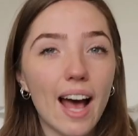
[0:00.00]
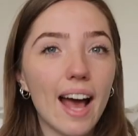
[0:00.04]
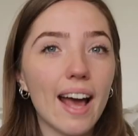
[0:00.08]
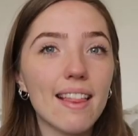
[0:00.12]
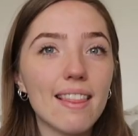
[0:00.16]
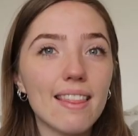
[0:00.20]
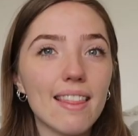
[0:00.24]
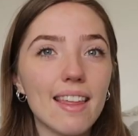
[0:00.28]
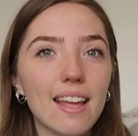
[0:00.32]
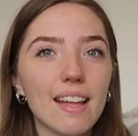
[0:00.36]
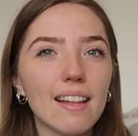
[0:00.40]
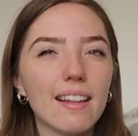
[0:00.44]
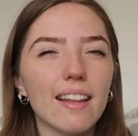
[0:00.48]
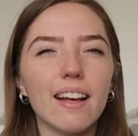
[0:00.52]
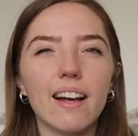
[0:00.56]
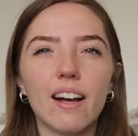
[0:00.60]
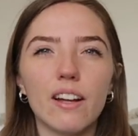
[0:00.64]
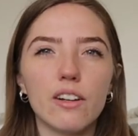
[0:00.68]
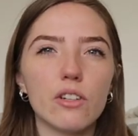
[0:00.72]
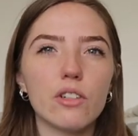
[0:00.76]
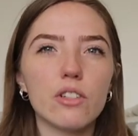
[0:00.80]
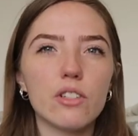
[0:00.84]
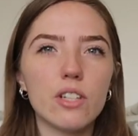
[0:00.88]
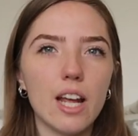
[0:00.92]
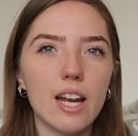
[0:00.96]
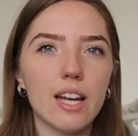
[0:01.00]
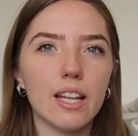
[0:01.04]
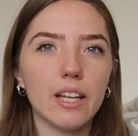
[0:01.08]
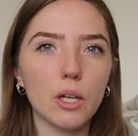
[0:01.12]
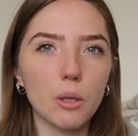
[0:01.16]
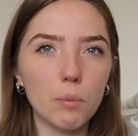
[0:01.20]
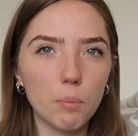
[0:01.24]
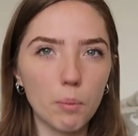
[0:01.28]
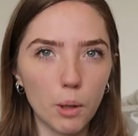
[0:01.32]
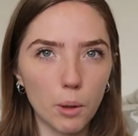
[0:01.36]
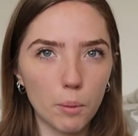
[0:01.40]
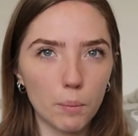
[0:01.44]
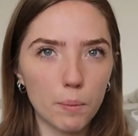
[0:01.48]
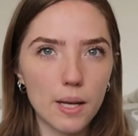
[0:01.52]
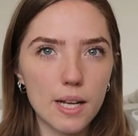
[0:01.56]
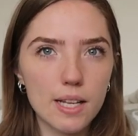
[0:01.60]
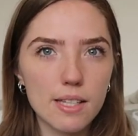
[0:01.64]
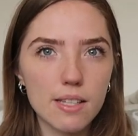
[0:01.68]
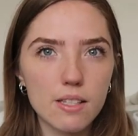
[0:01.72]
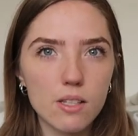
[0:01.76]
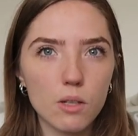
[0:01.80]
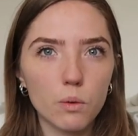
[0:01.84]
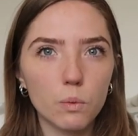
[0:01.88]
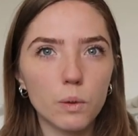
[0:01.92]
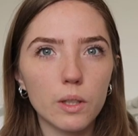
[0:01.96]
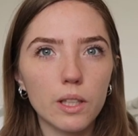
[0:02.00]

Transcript: I think, like, understanding your purpose is a